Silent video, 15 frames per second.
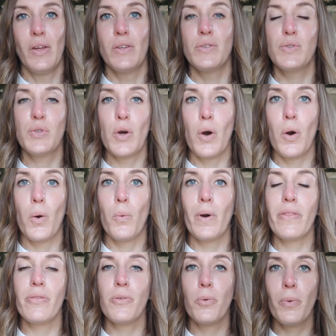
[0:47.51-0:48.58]
So
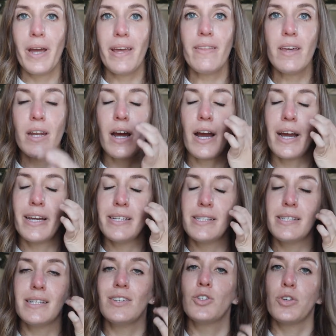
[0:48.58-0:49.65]
with the way that I
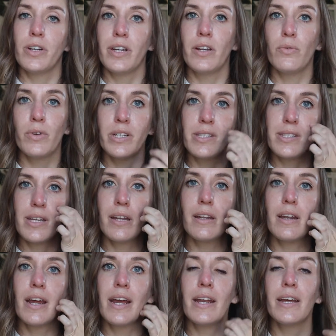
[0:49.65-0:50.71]
see treating wrist
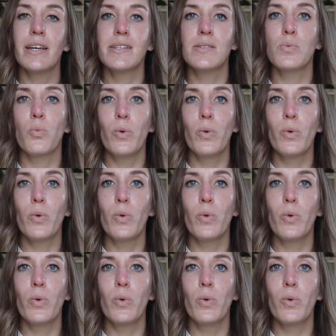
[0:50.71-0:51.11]
tendonitis,